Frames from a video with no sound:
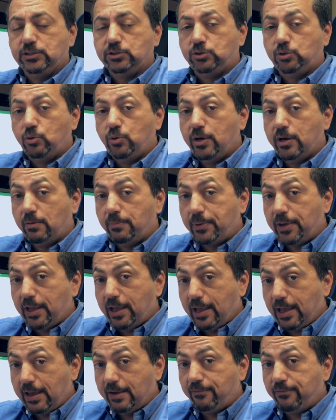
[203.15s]
is to help
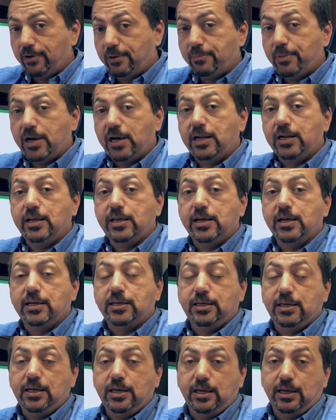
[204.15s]
everybody I
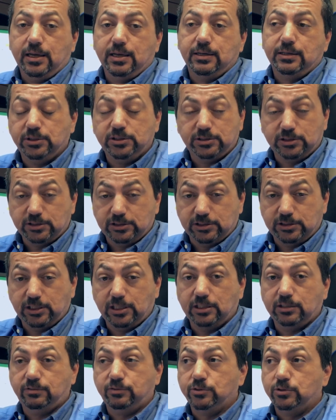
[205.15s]
can be
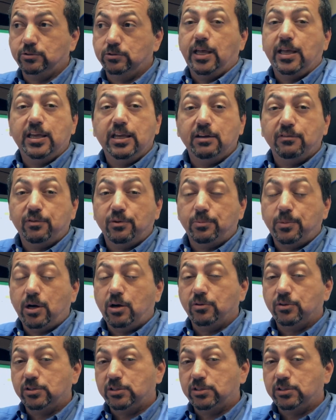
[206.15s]
successful and give them all